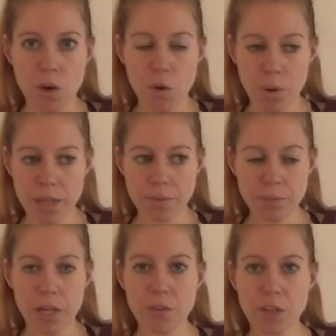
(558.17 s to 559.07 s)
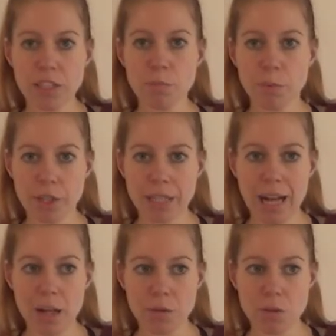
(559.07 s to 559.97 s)
Well, adult barn
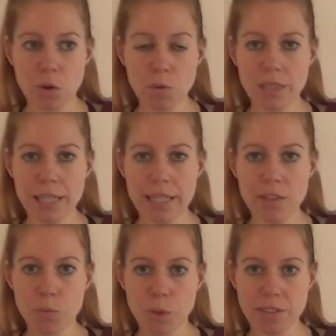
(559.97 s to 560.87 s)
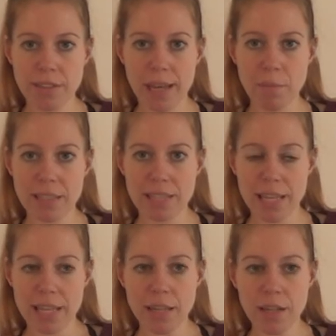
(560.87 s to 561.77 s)
owls only eat one time a
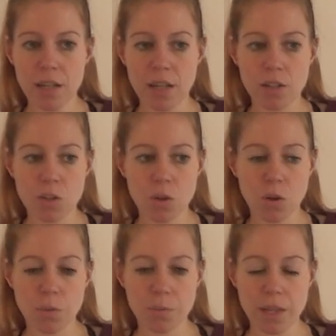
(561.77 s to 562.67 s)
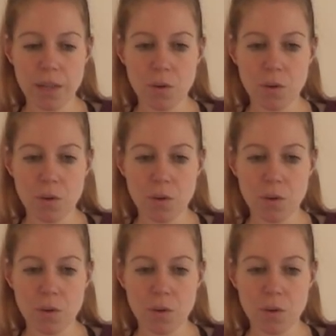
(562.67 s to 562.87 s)
day. So